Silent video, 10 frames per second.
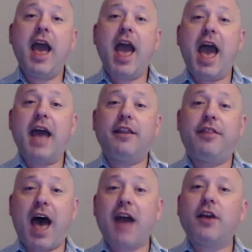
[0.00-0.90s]
And
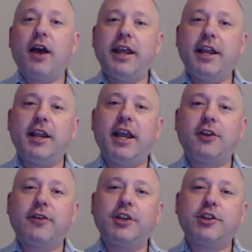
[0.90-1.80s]
that
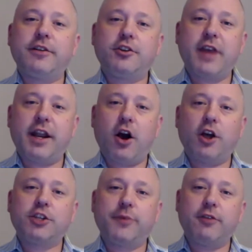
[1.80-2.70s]
iteration of the training
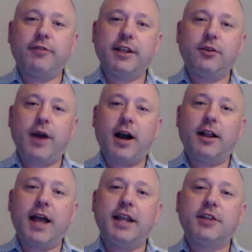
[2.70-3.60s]
also went really
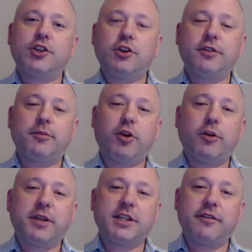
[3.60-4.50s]
well, and it served the
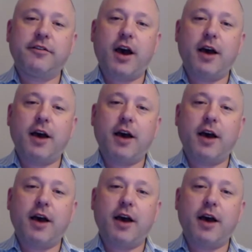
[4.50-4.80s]
purpose of